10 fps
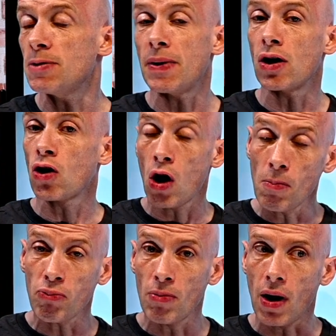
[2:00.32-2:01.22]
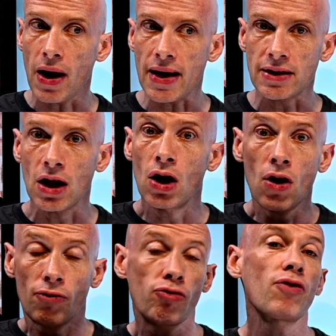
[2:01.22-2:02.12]
been a compromise
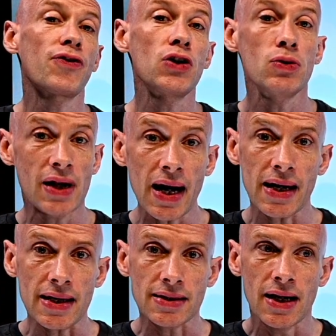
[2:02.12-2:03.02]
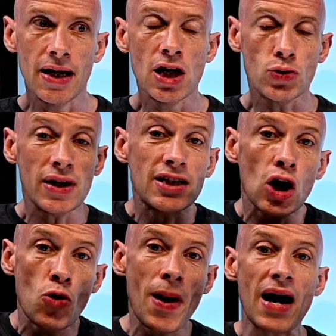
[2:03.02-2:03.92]
for a few days. So I need to go
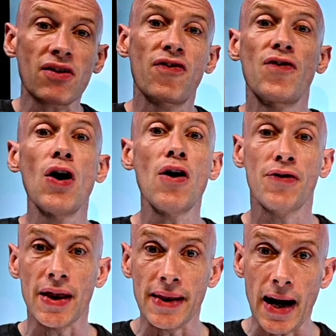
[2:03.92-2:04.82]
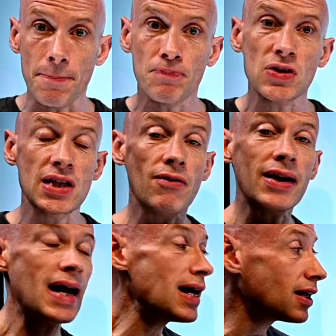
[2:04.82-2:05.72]
back further than that. So now I
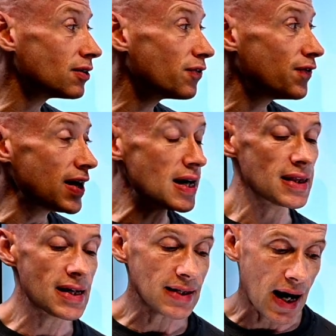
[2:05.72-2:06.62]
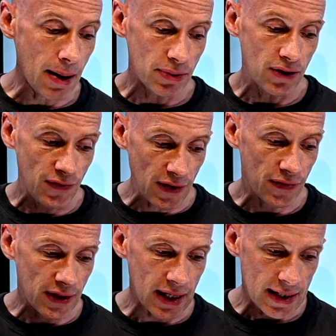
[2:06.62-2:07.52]
can configure this up to
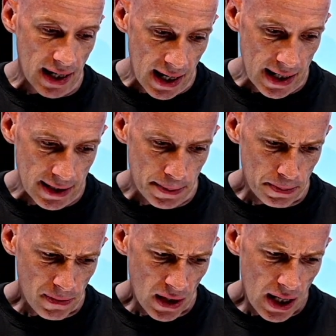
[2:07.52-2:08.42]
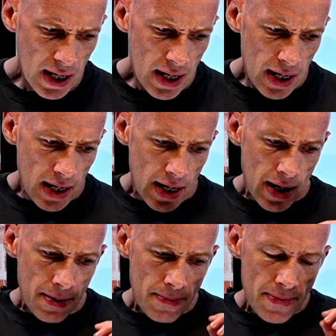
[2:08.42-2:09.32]
15 days.
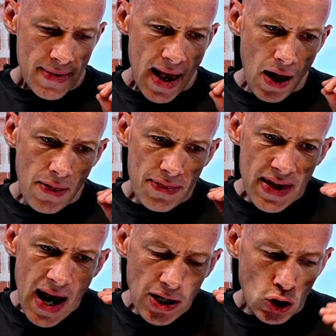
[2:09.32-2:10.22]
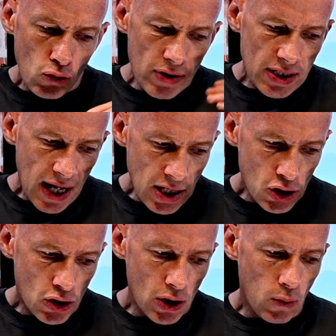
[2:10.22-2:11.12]
Now, the actual
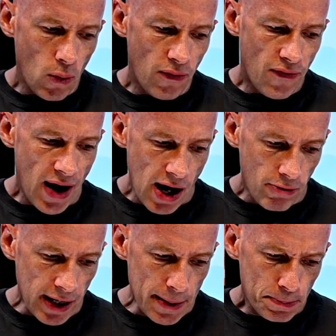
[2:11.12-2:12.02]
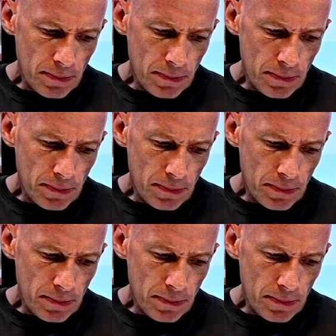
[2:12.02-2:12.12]
retention will vary.